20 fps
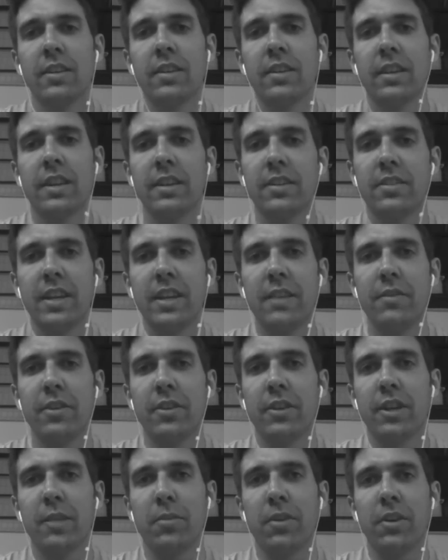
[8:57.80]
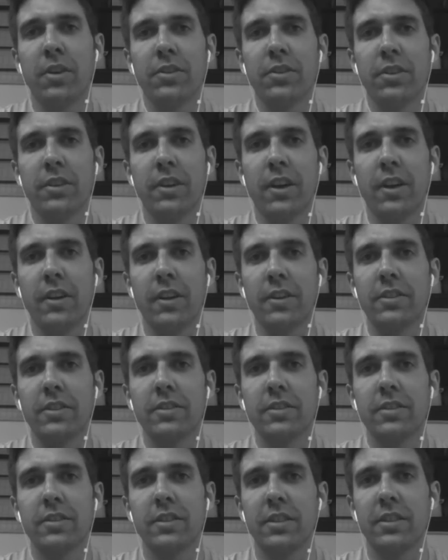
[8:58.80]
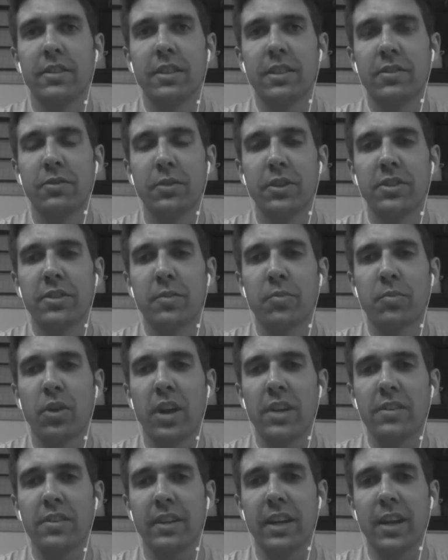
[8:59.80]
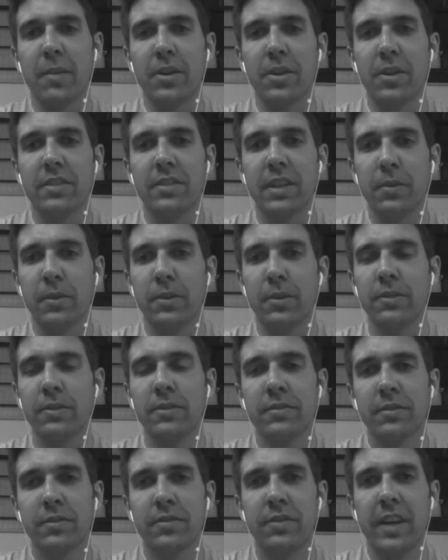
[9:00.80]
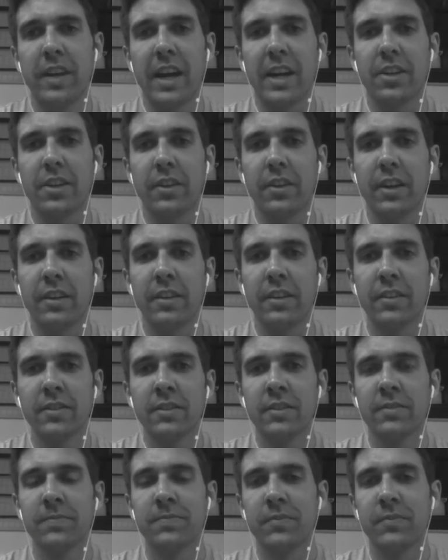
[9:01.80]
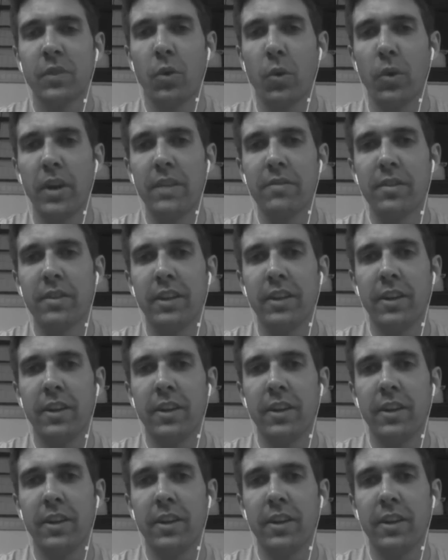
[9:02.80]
can save you a couple $100. It's really surprising how much that will factor in. Or even,